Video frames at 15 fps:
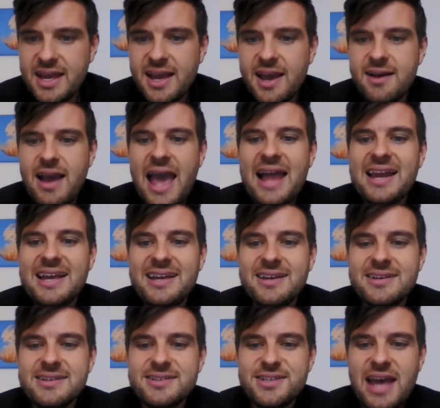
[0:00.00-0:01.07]
there you go,
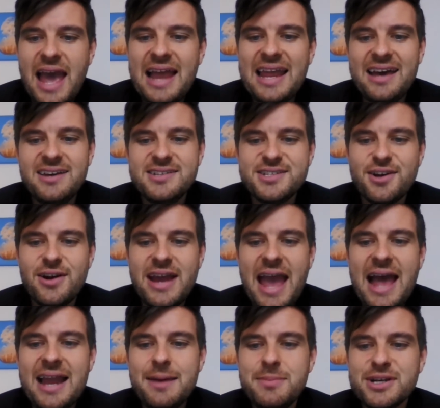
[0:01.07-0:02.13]
Ellie
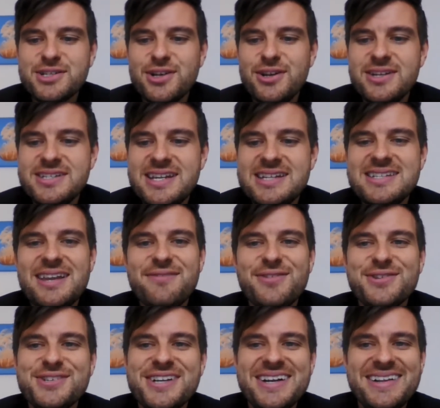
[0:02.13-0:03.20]
Ella McDonald says,
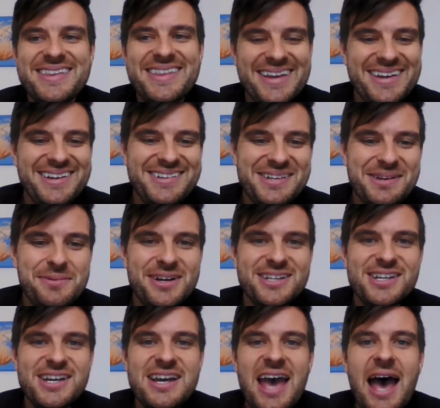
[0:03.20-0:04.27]
love your channel. Thank you so
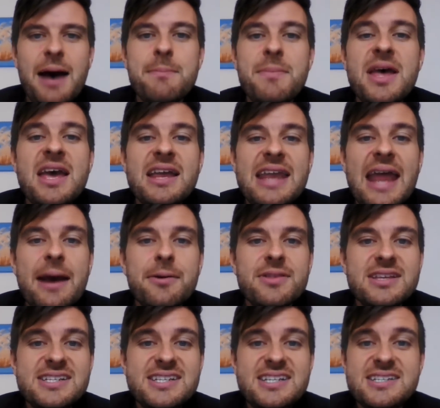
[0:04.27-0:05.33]
much. Now,
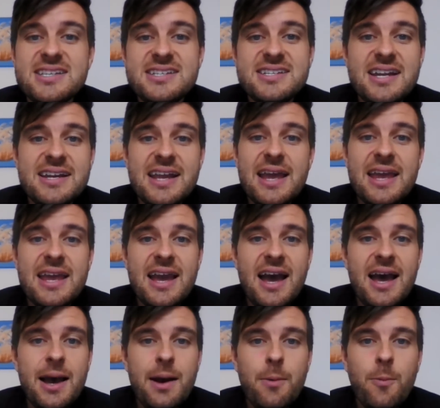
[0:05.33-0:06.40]
this is the Sunday
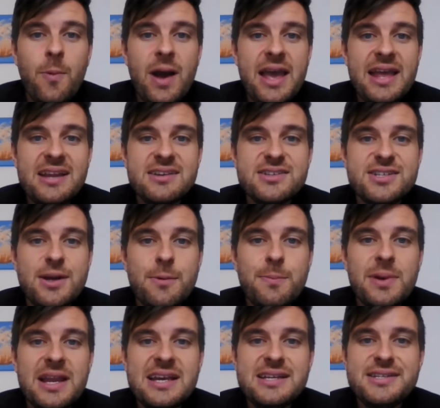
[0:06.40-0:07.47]
weigh-in, so
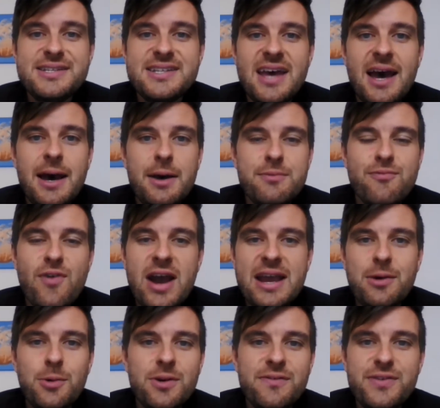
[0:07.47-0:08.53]
please
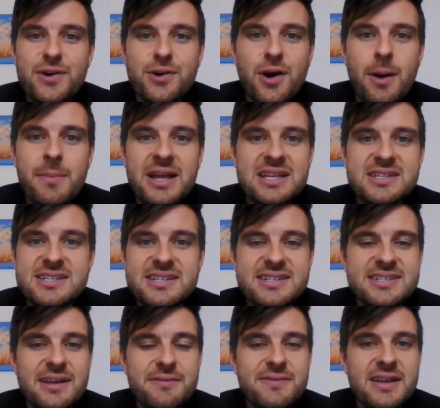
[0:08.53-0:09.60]
write all of your comments
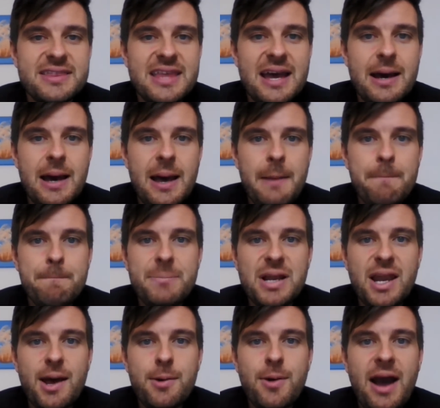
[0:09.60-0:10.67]
and stuff like that
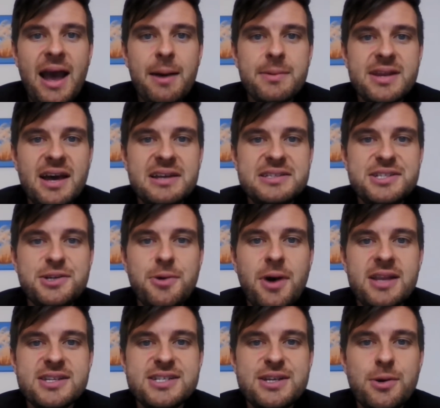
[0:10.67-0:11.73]
below, and I do
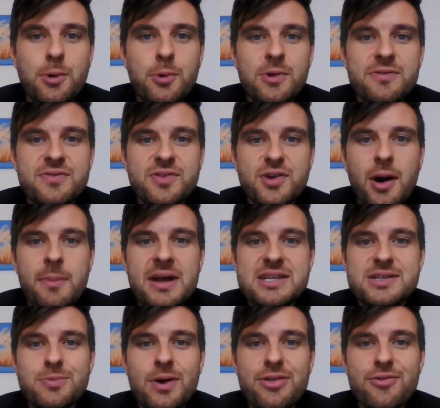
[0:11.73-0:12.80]
answer all of the
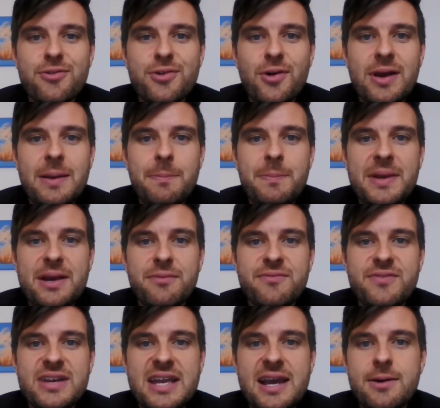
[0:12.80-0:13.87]
comments, whether or not it be
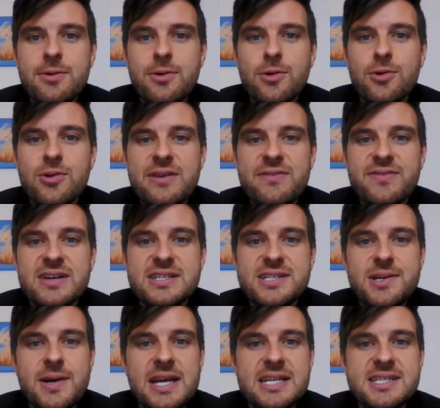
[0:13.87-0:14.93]
on video or if I
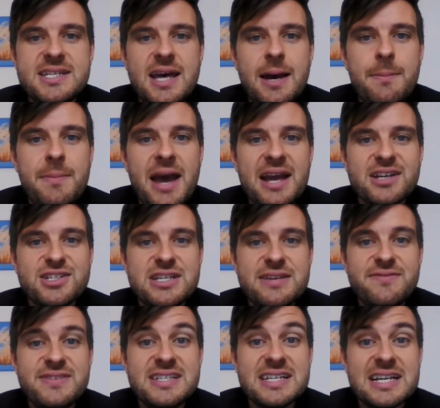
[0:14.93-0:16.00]
do it
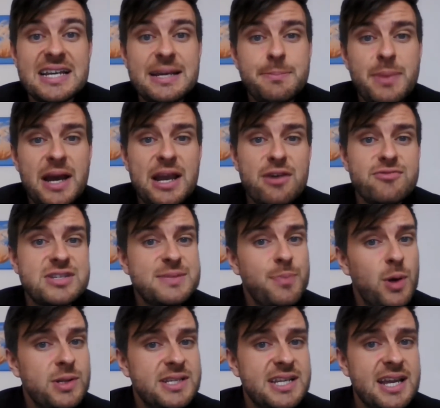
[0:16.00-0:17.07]
actually physically by
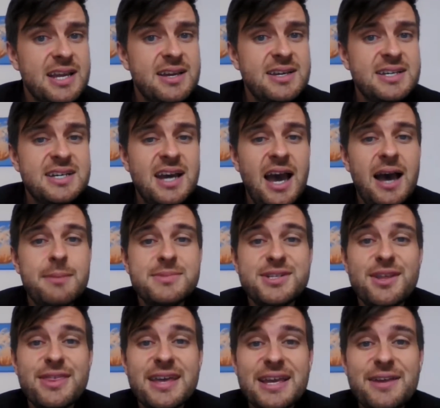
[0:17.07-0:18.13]
responding.
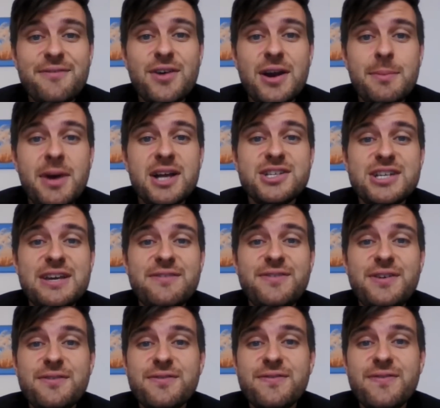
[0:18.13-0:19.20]
So thank you very much.
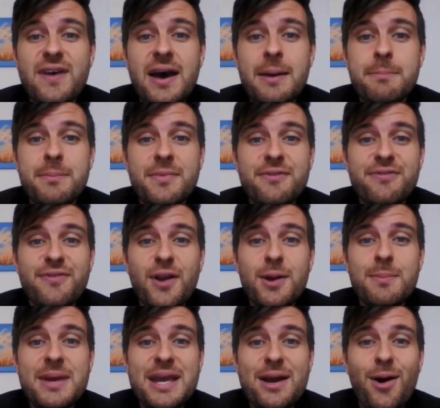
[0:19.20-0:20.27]
If you've
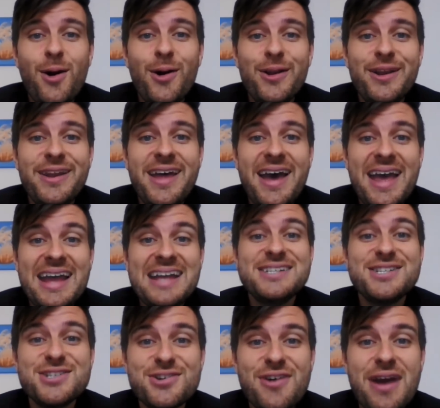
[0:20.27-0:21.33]
followed me on
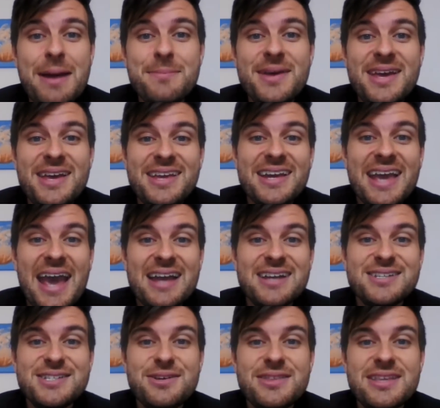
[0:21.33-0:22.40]
Instagram, you
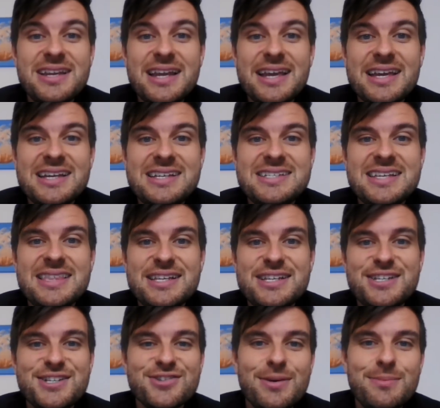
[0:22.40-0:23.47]
can do. The link is in the
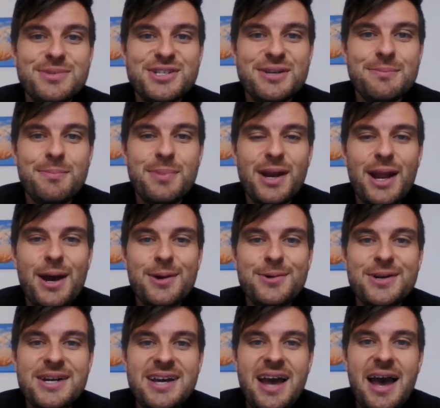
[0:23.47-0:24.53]
description
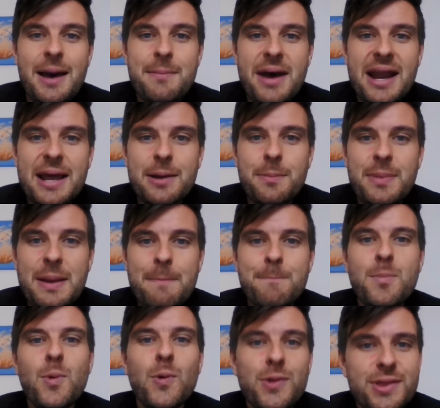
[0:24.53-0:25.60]
below, and I'd be
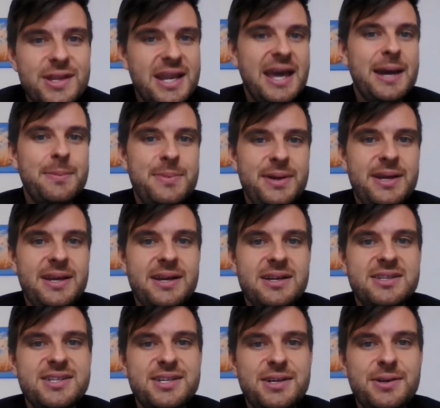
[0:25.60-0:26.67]
more than happy
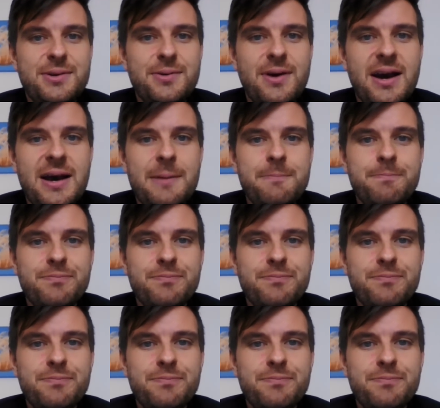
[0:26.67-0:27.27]
to